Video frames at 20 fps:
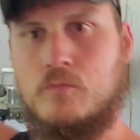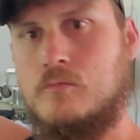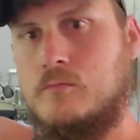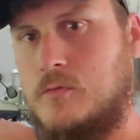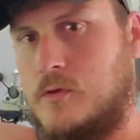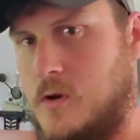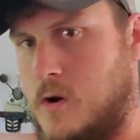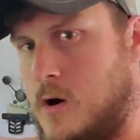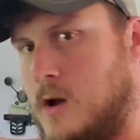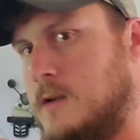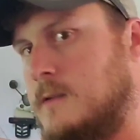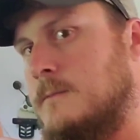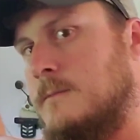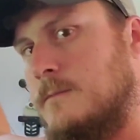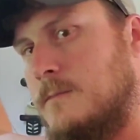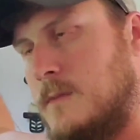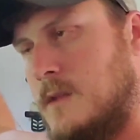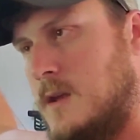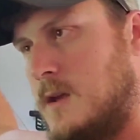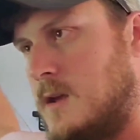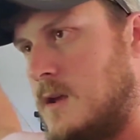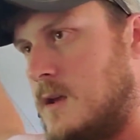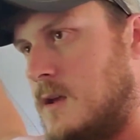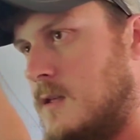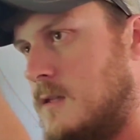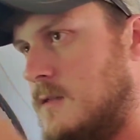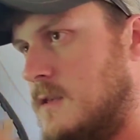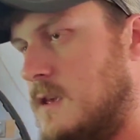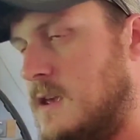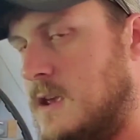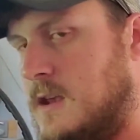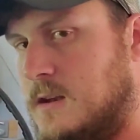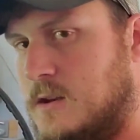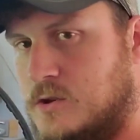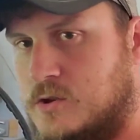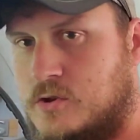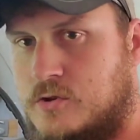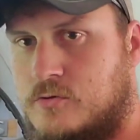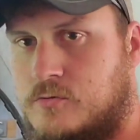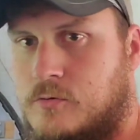gone. The
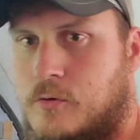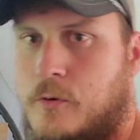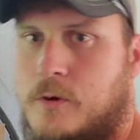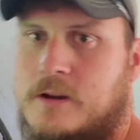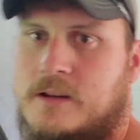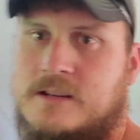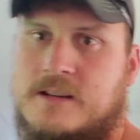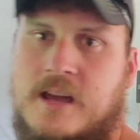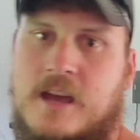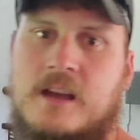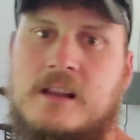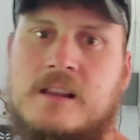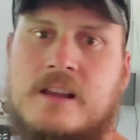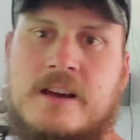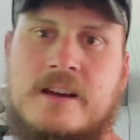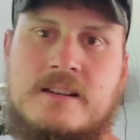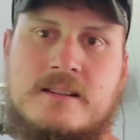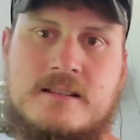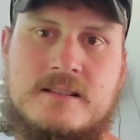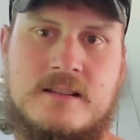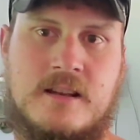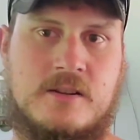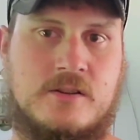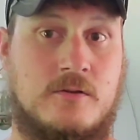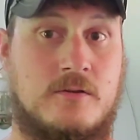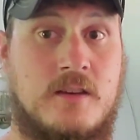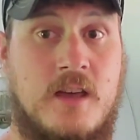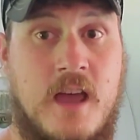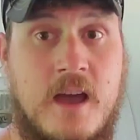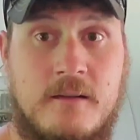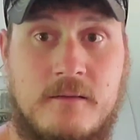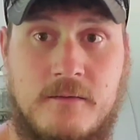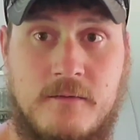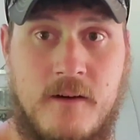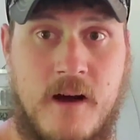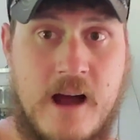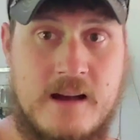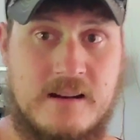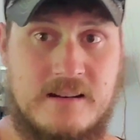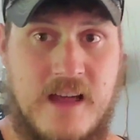destroyed taillights that you can't
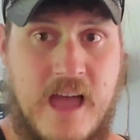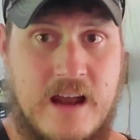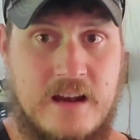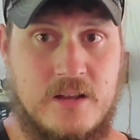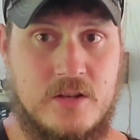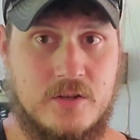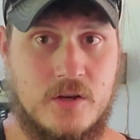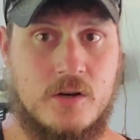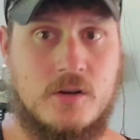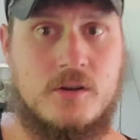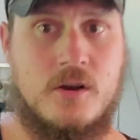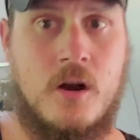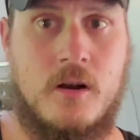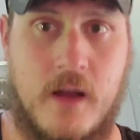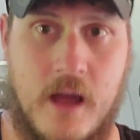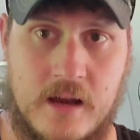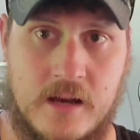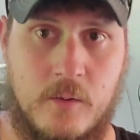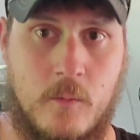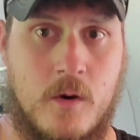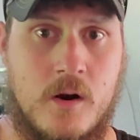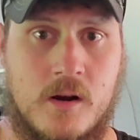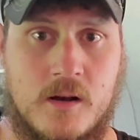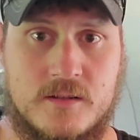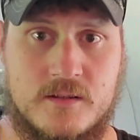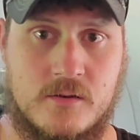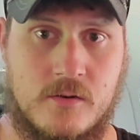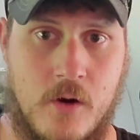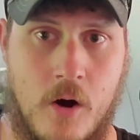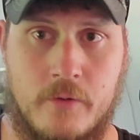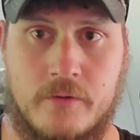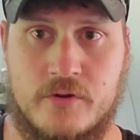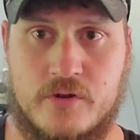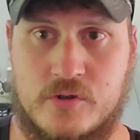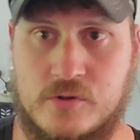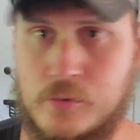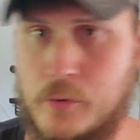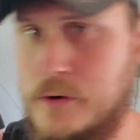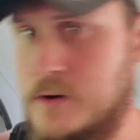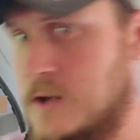find in any junkyard anywhere because they're all
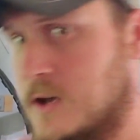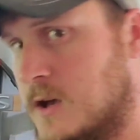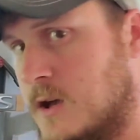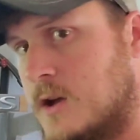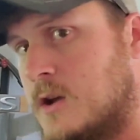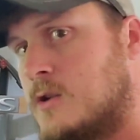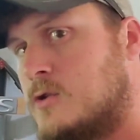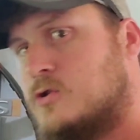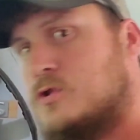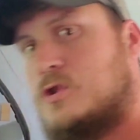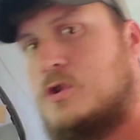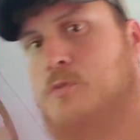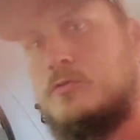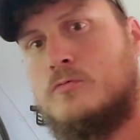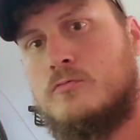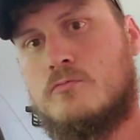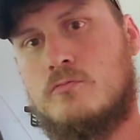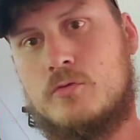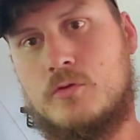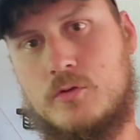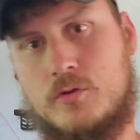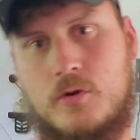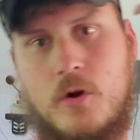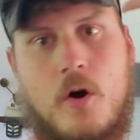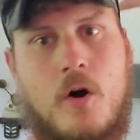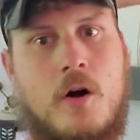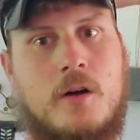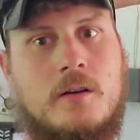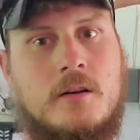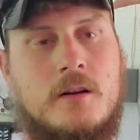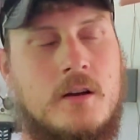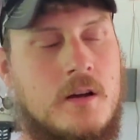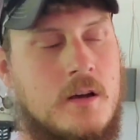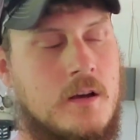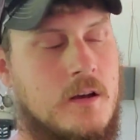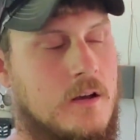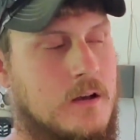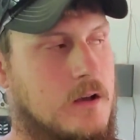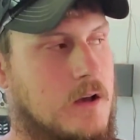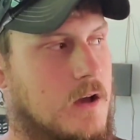destroyed, gone.
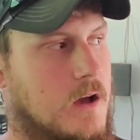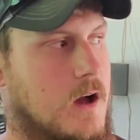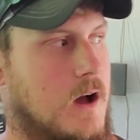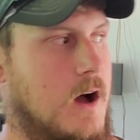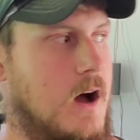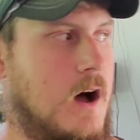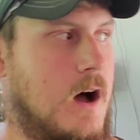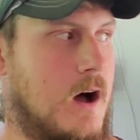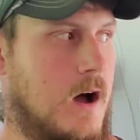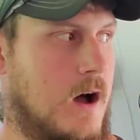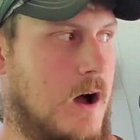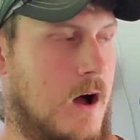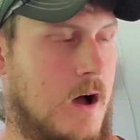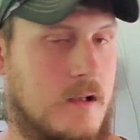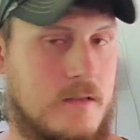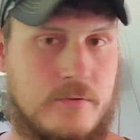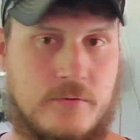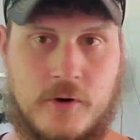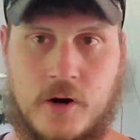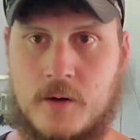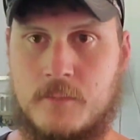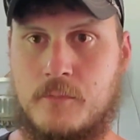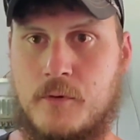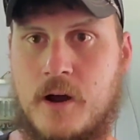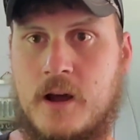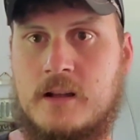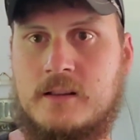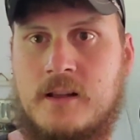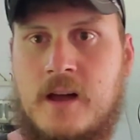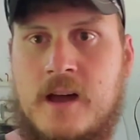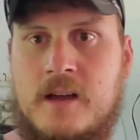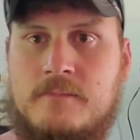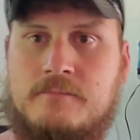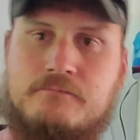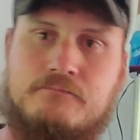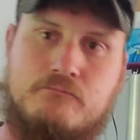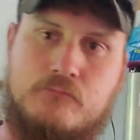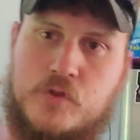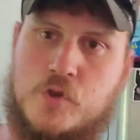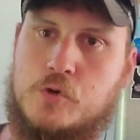Third brake light,
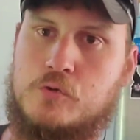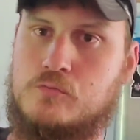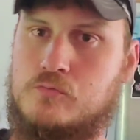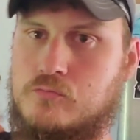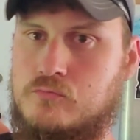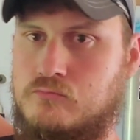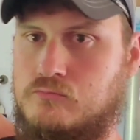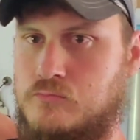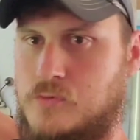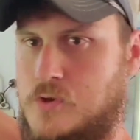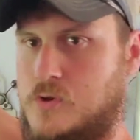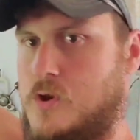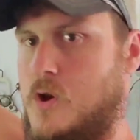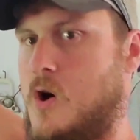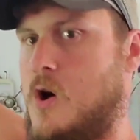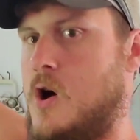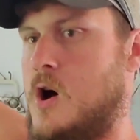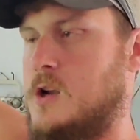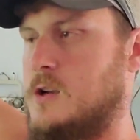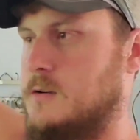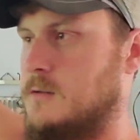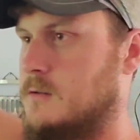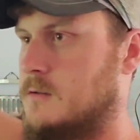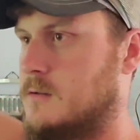gone.